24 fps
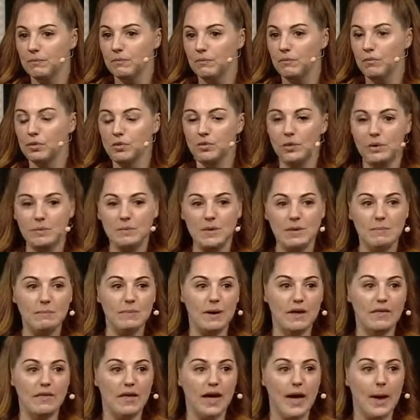What do I mean
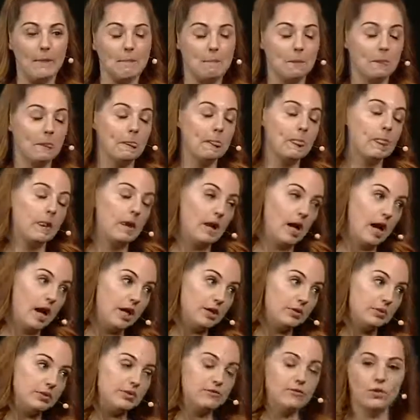by that? I
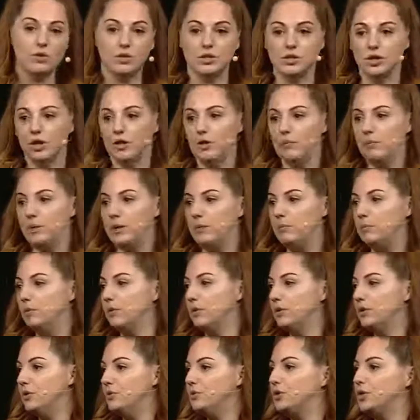used to focus on the people
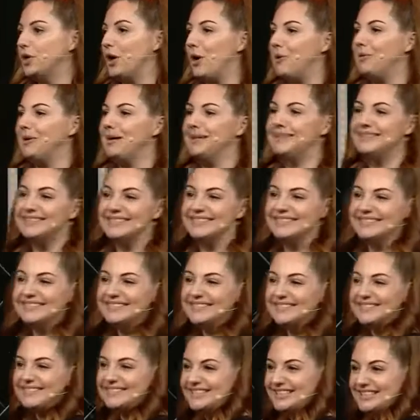that used to go,
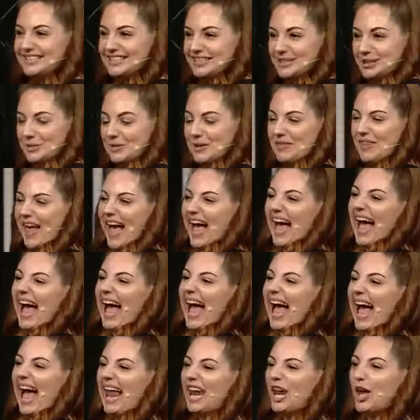oh, still doing that
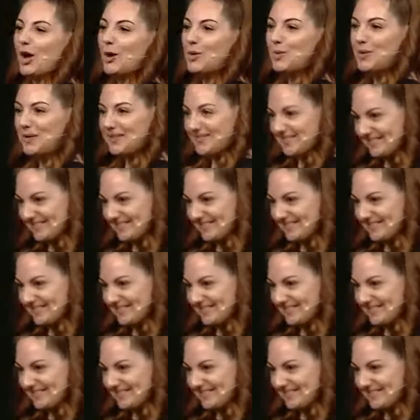aloe?